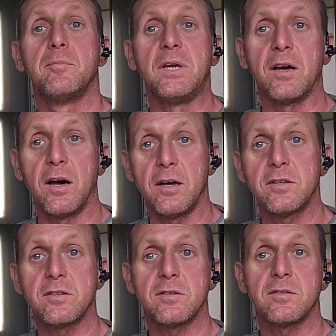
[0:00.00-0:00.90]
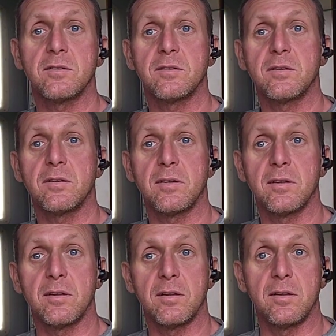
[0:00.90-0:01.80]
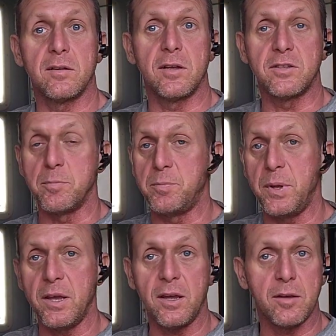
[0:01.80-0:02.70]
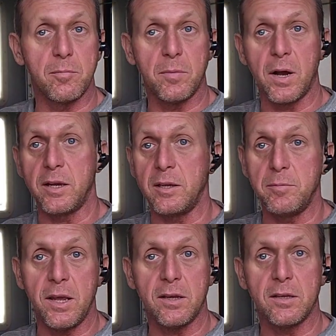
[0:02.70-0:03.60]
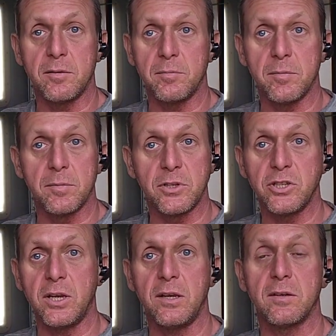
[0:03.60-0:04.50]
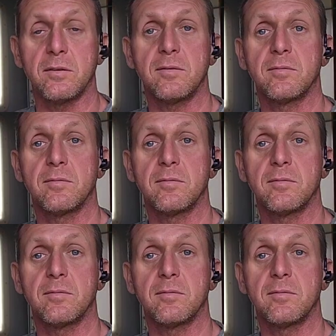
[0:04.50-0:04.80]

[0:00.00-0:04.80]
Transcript: because it's a big money-making machine,